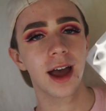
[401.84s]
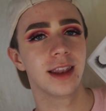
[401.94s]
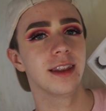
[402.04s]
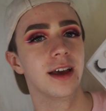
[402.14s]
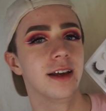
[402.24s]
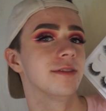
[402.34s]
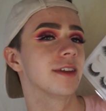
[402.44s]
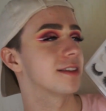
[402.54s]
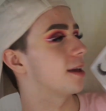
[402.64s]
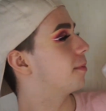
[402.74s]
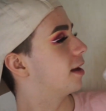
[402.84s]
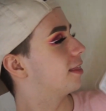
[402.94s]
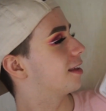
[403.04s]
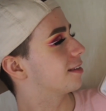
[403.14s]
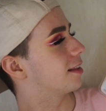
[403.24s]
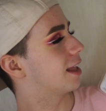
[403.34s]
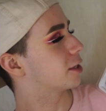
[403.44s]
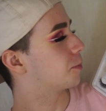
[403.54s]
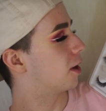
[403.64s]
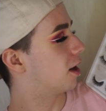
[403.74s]
kindly sent me this
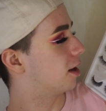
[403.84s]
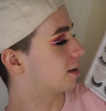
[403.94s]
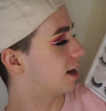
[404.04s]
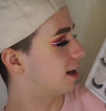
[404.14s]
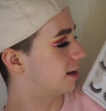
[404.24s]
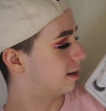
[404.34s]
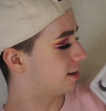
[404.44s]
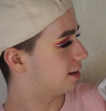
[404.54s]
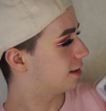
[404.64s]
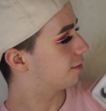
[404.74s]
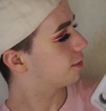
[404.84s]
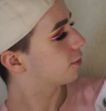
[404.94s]
lash board, and I've